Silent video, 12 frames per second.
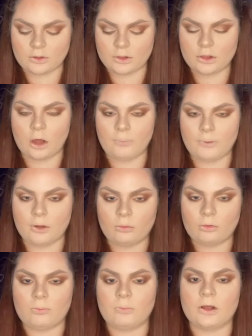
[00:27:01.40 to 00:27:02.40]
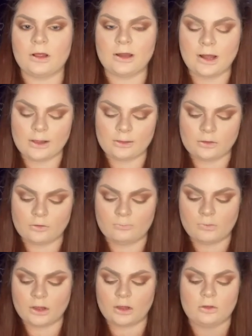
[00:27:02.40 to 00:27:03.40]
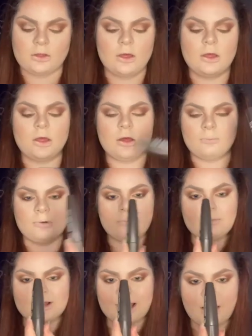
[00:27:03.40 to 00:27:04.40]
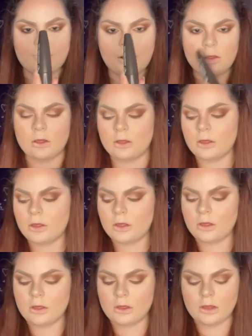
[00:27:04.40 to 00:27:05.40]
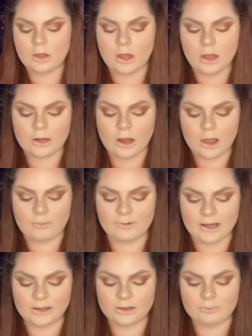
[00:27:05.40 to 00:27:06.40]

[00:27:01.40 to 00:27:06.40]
top it up, to enhance them, I use a brown mascara and I apply it to my